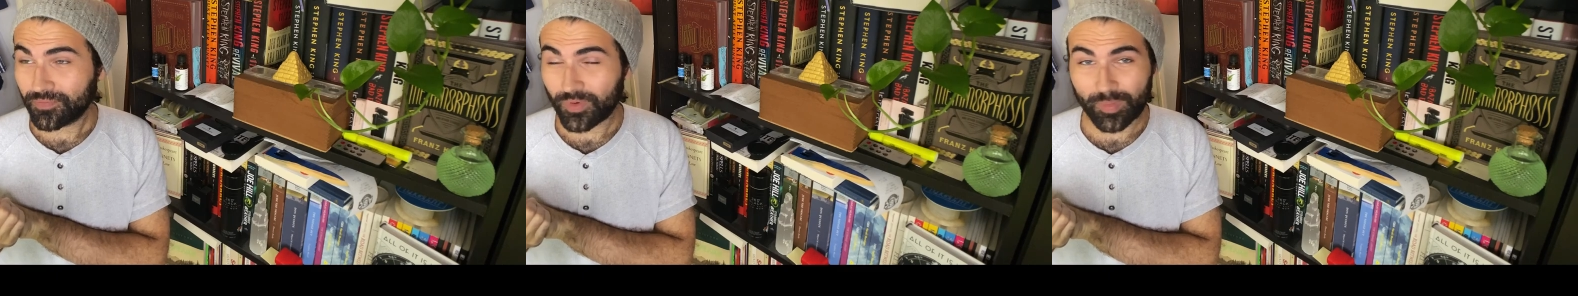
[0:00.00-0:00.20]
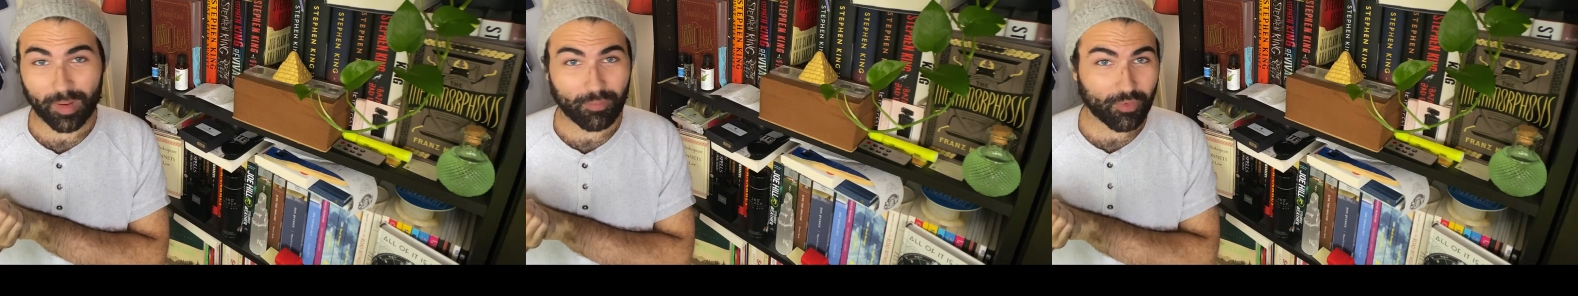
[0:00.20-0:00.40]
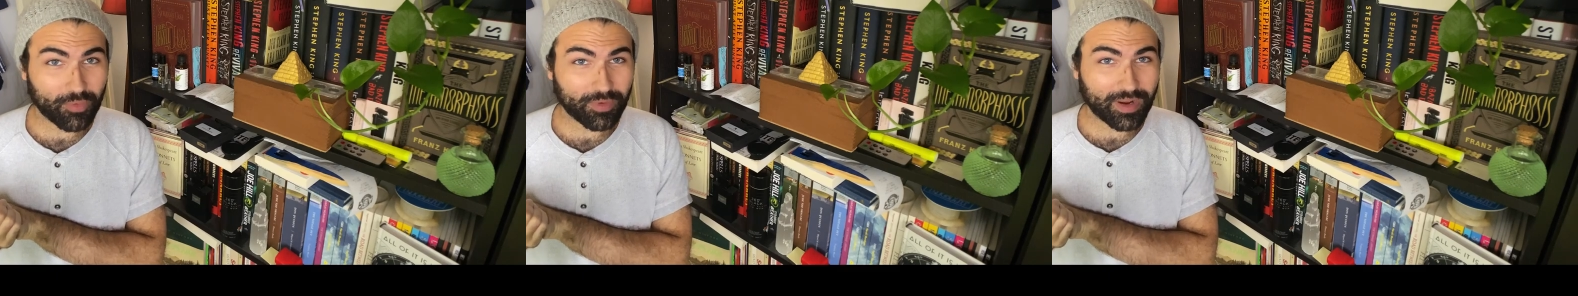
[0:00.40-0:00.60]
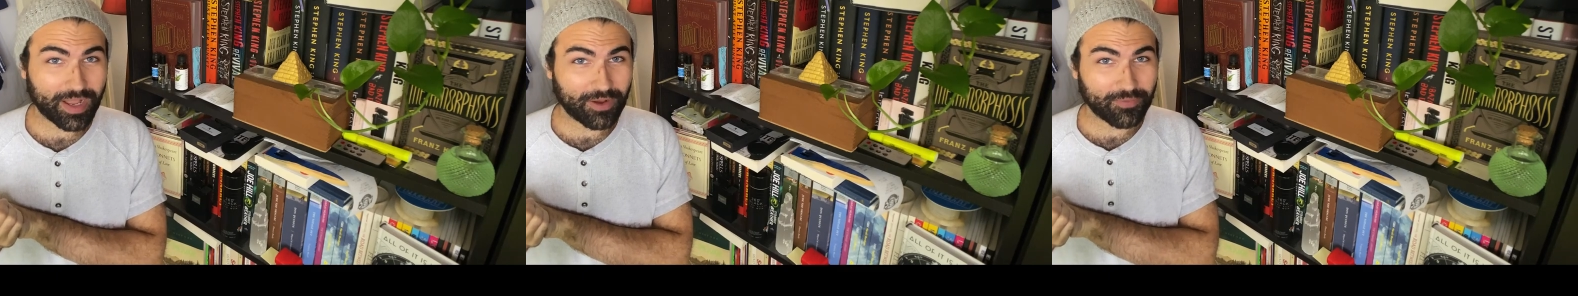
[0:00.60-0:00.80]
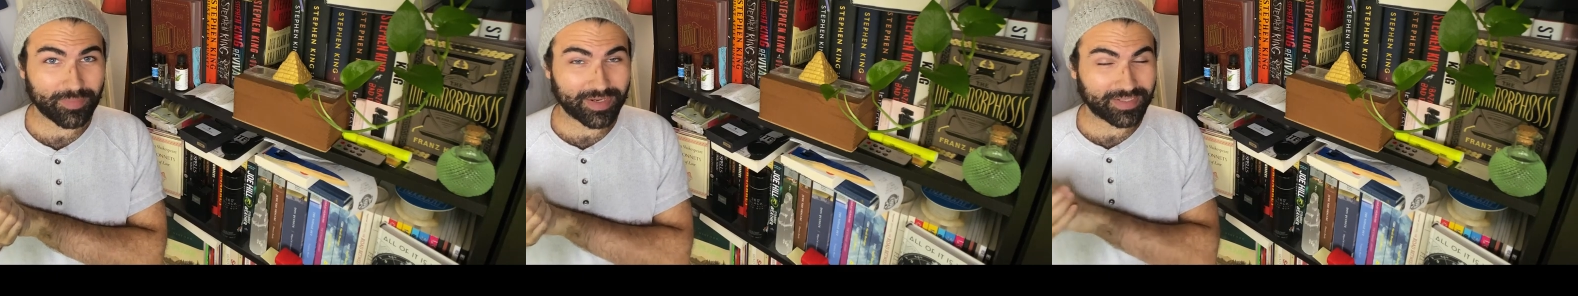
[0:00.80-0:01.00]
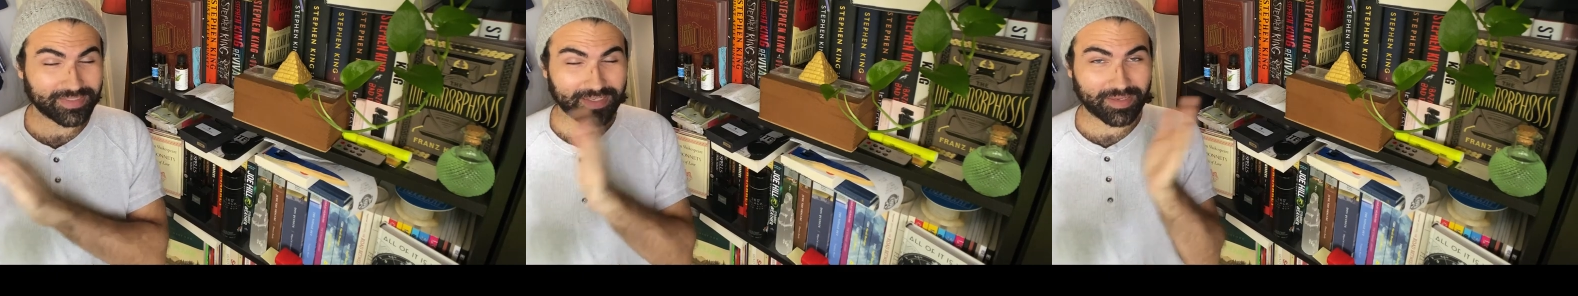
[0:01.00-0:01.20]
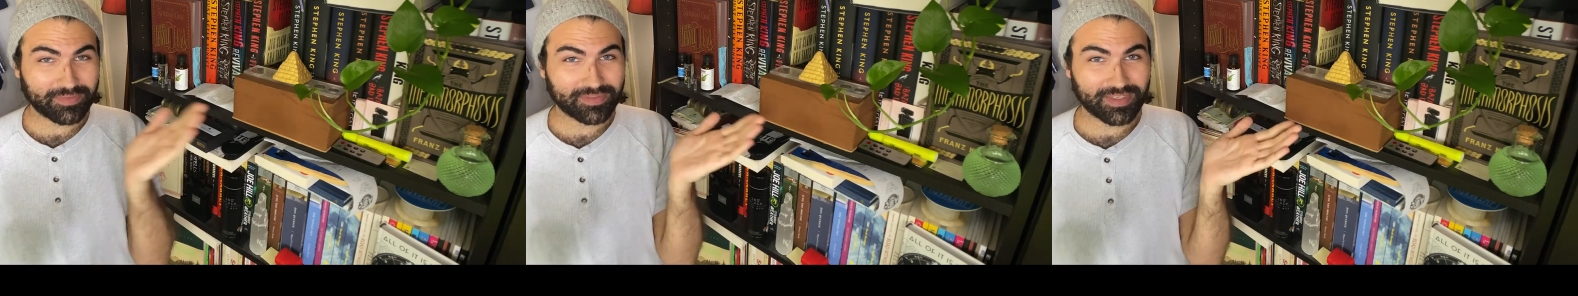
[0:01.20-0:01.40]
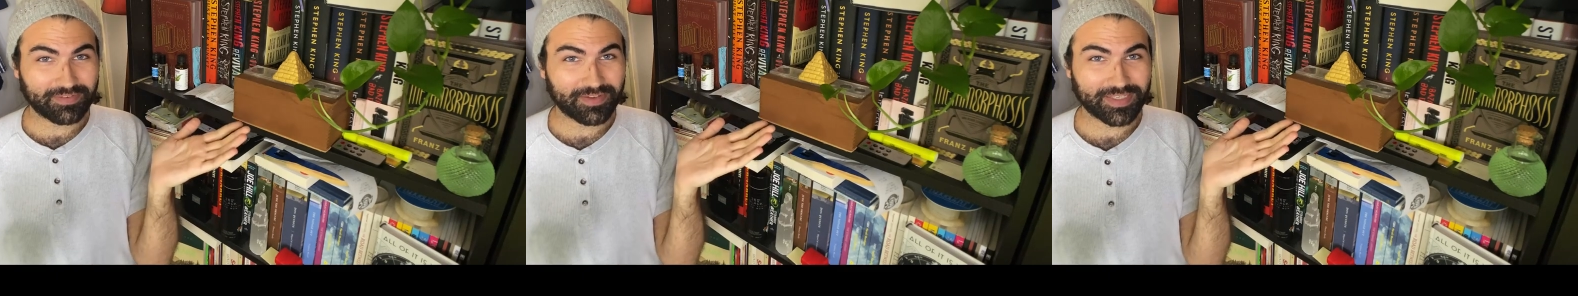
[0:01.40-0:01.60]
Remember how many
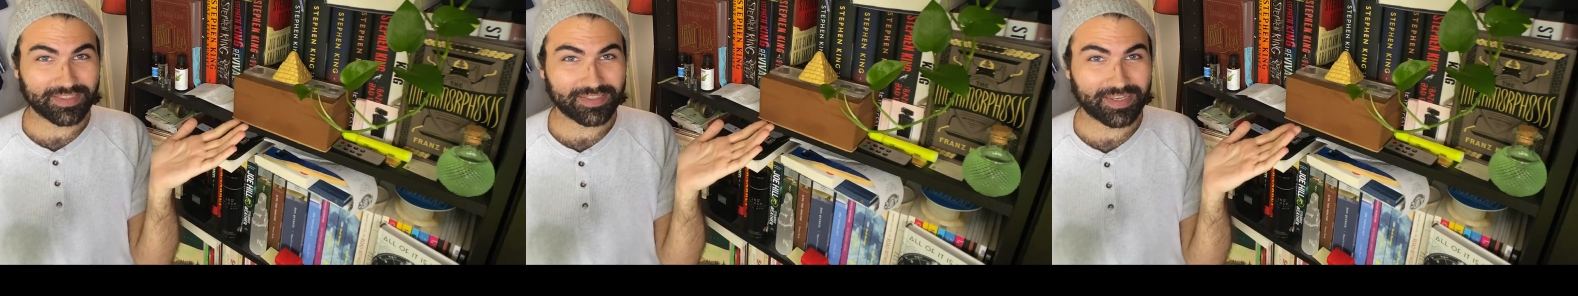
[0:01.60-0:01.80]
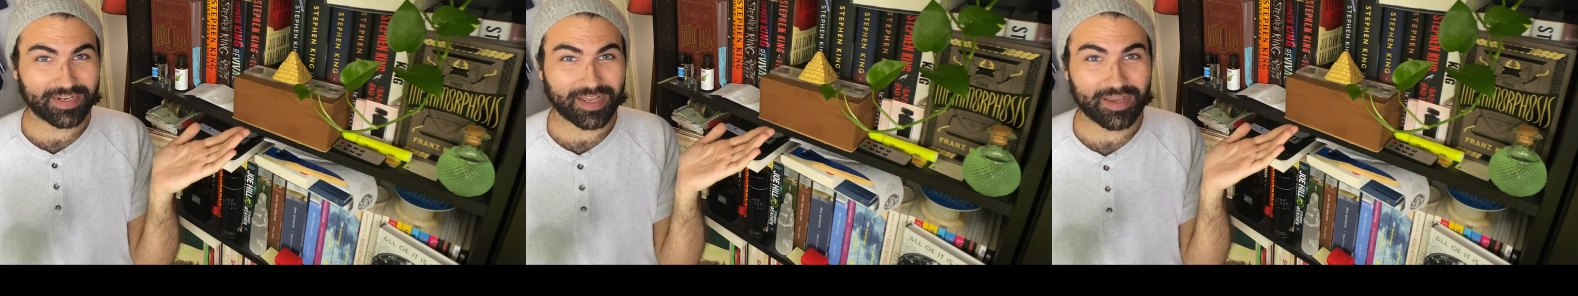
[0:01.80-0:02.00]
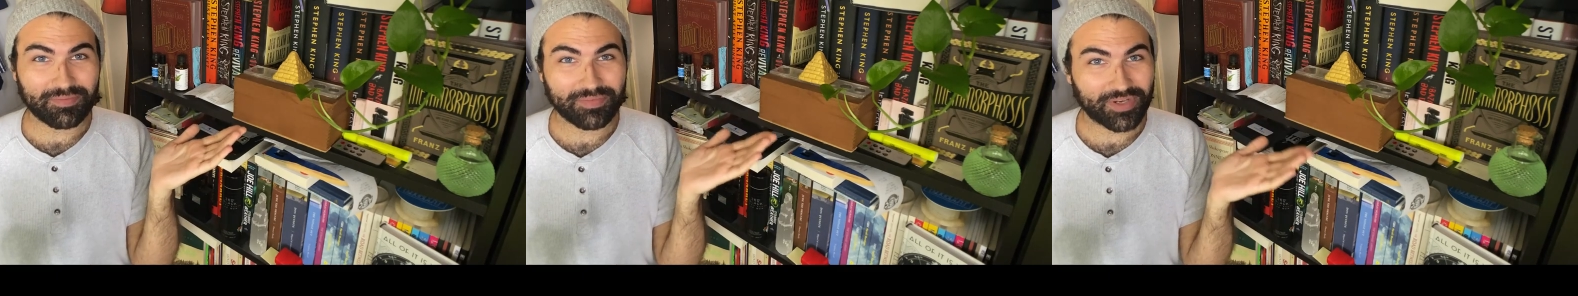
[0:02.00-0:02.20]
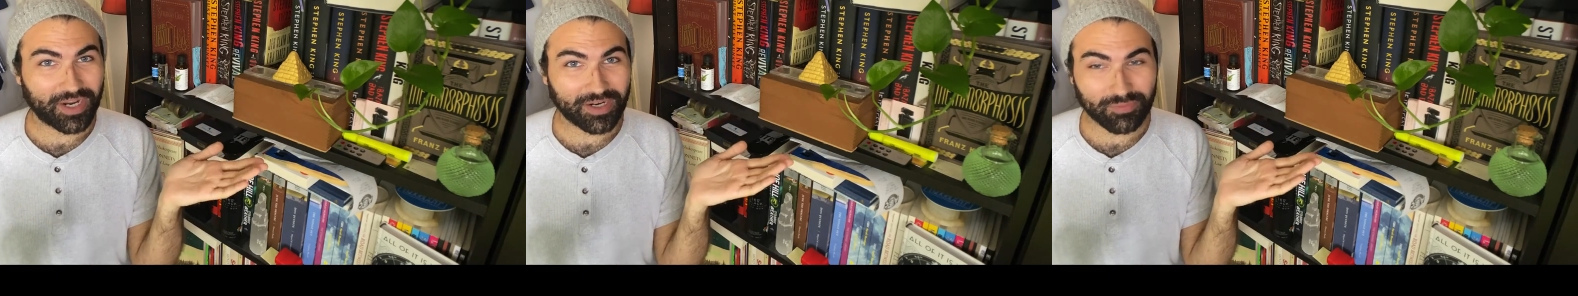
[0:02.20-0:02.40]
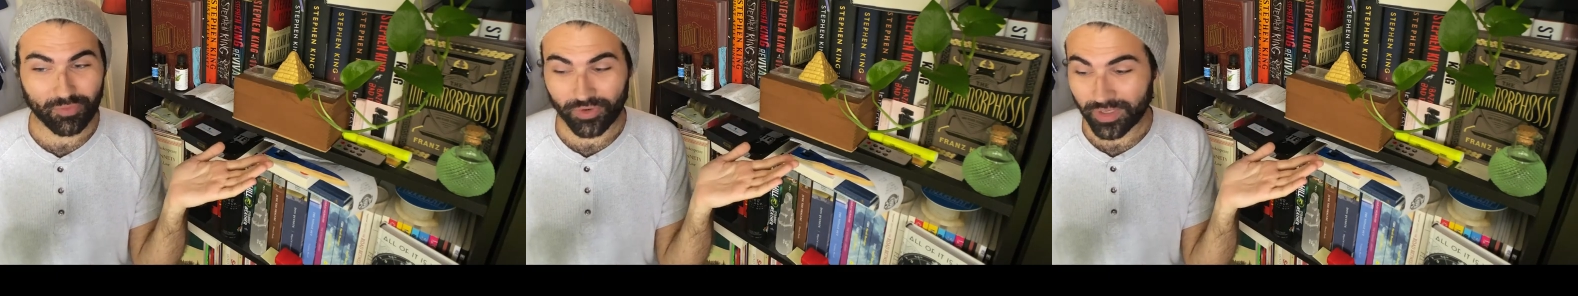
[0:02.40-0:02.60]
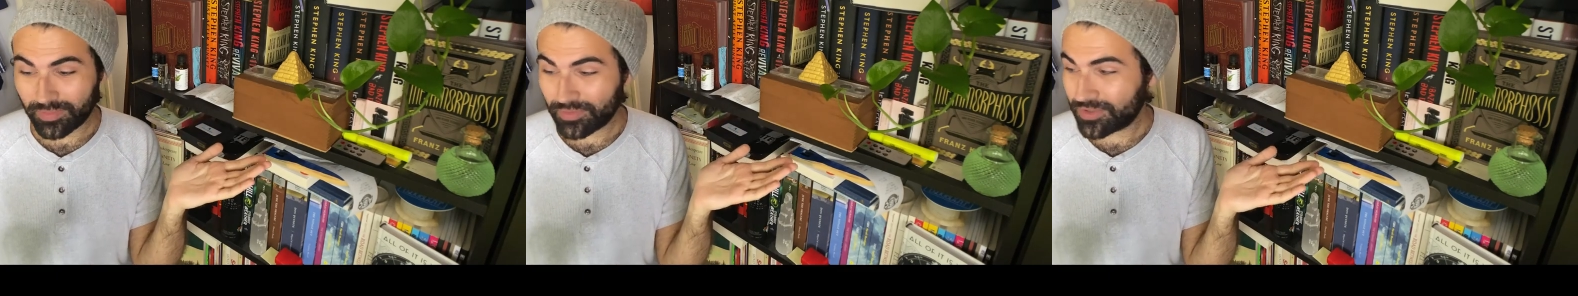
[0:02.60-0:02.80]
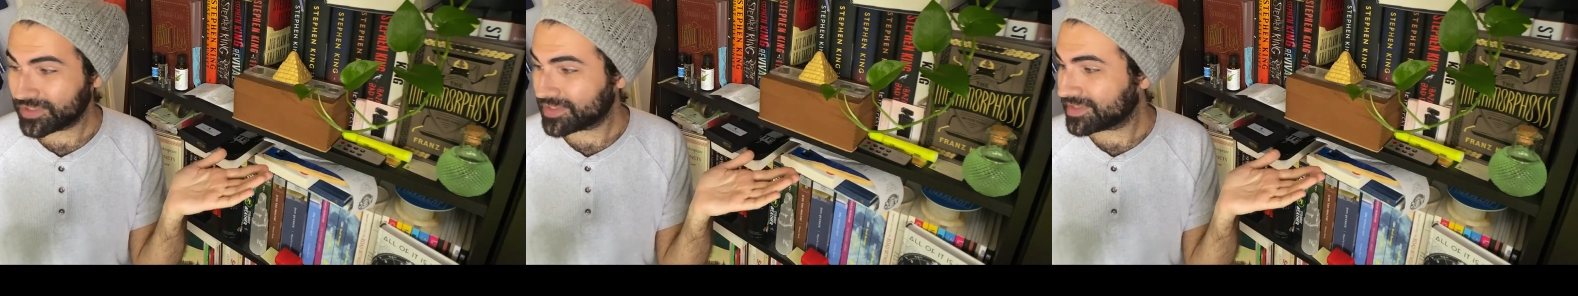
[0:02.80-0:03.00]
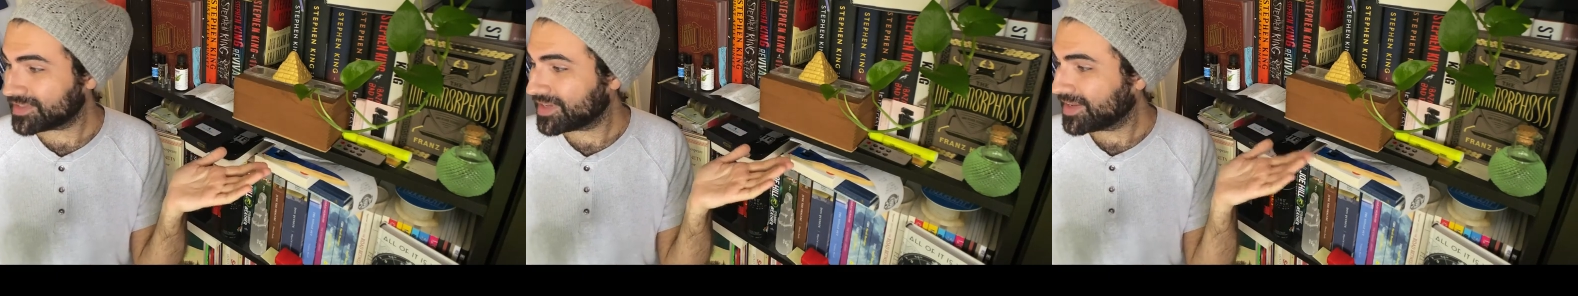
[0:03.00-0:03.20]
times have I said I'm not a morning
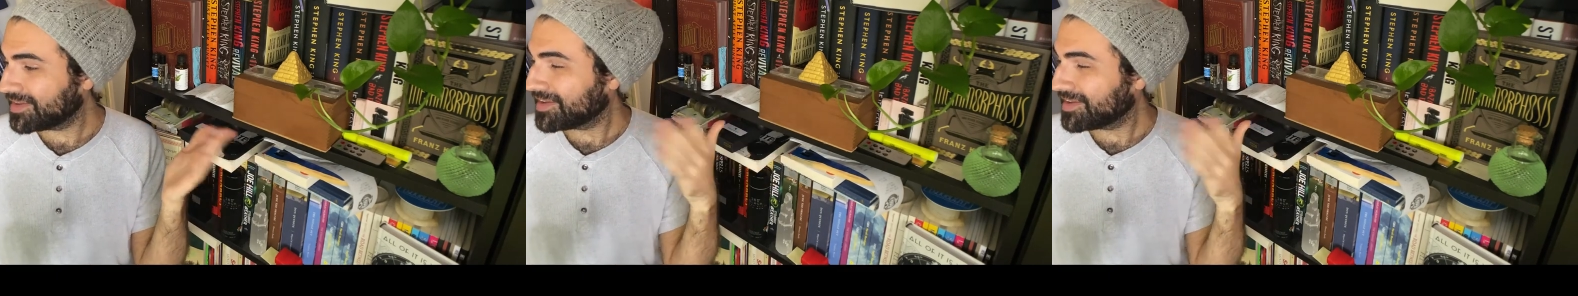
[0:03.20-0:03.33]
person?